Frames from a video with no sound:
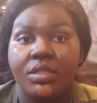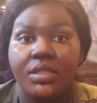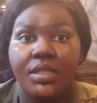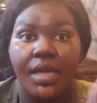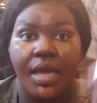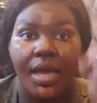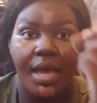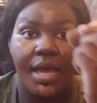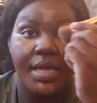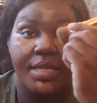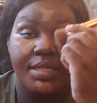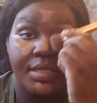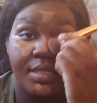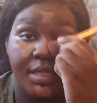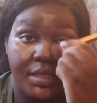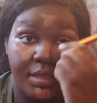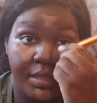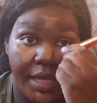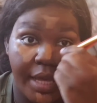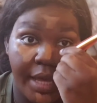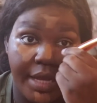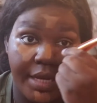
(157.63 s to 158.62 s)
has the
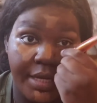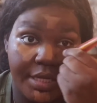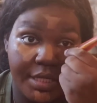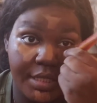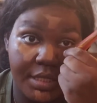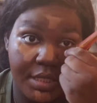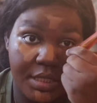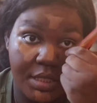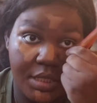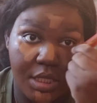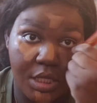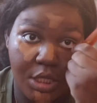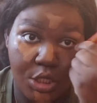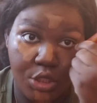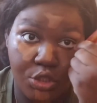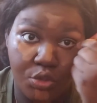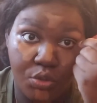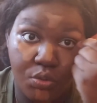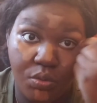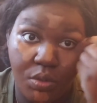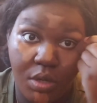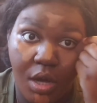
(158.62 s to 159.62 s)
tendency
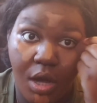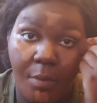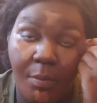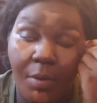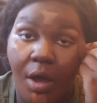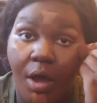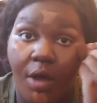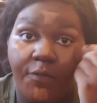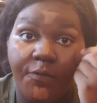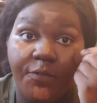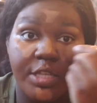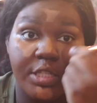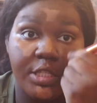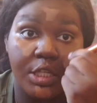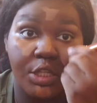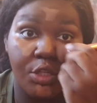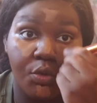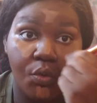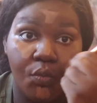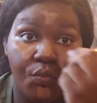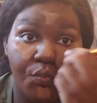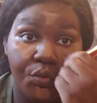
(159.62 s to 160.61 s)
to come off as a
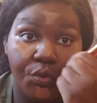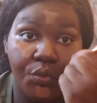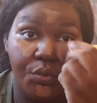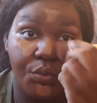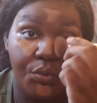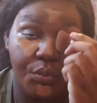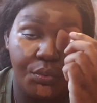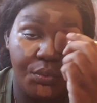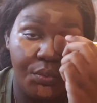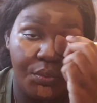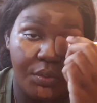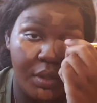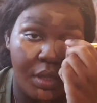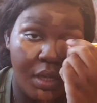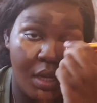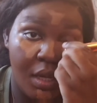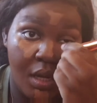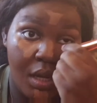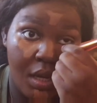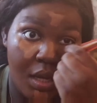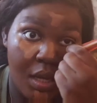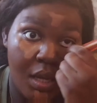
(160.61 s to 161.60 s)
little rude,
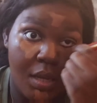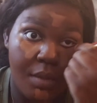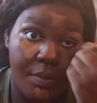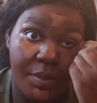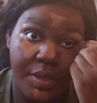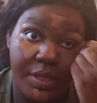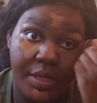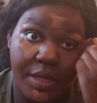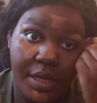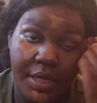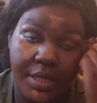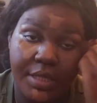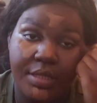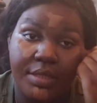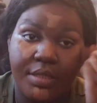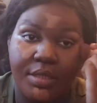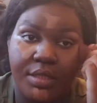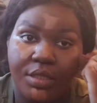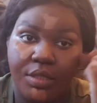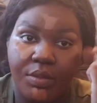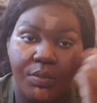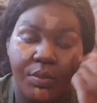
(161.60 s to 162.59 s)

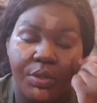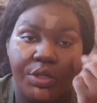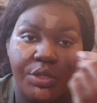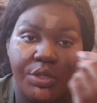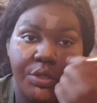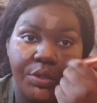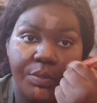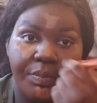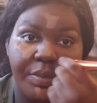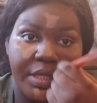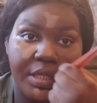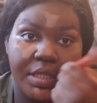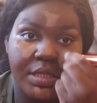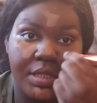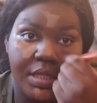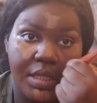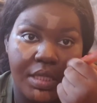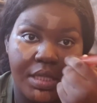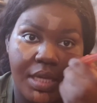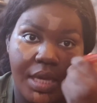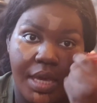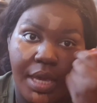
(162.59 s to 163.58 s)
because when you're
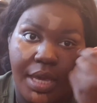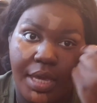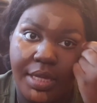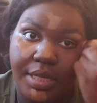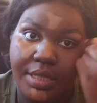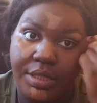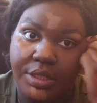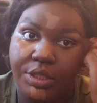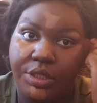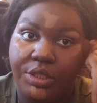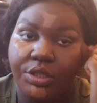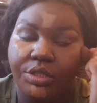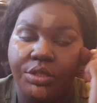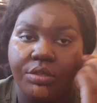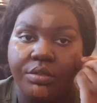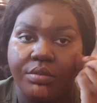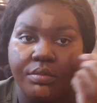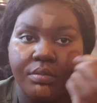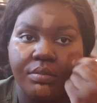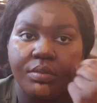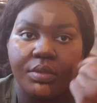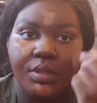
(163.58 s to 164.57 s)
busy and
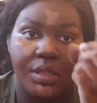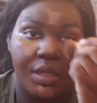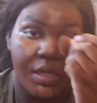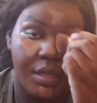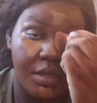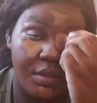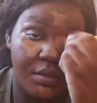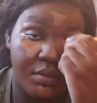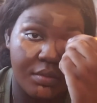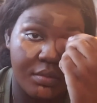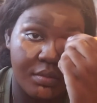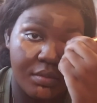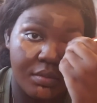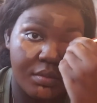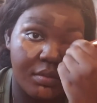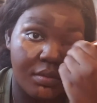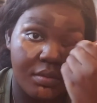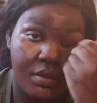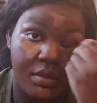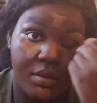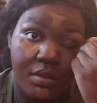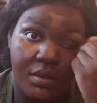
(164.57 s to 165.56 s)
you're, you know,
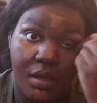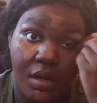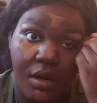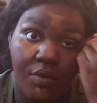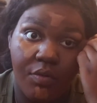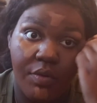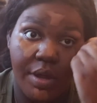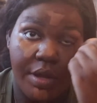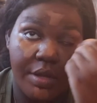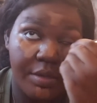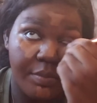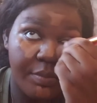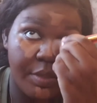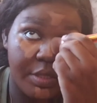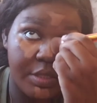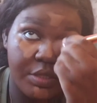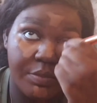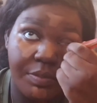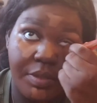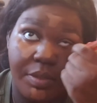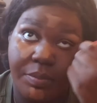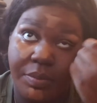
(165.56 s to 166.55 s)
around a bunch
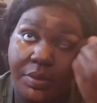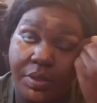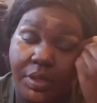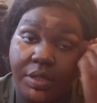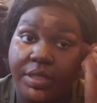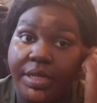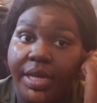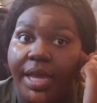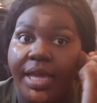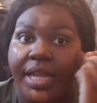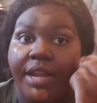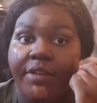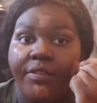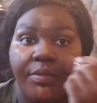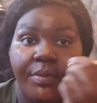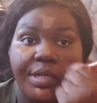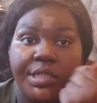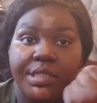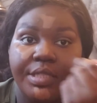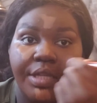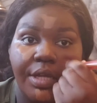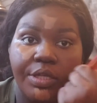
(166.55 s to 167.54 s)
of people all day and
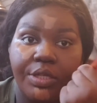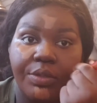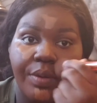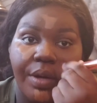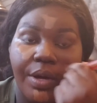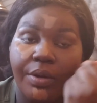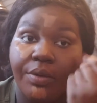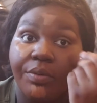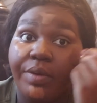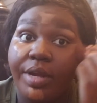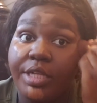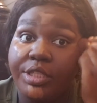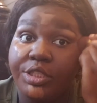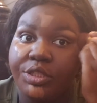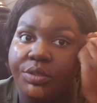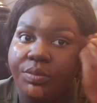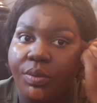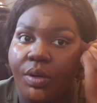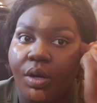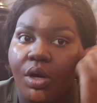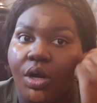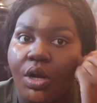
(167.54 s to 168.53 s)
everybody's telling you how great
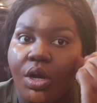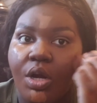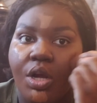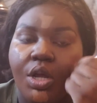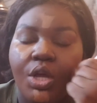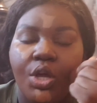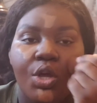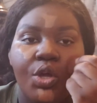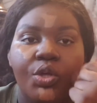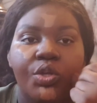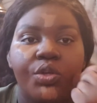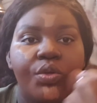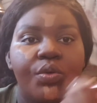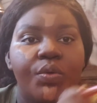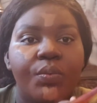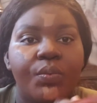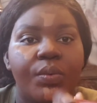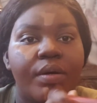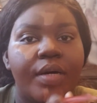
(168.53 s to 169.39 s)
you are, you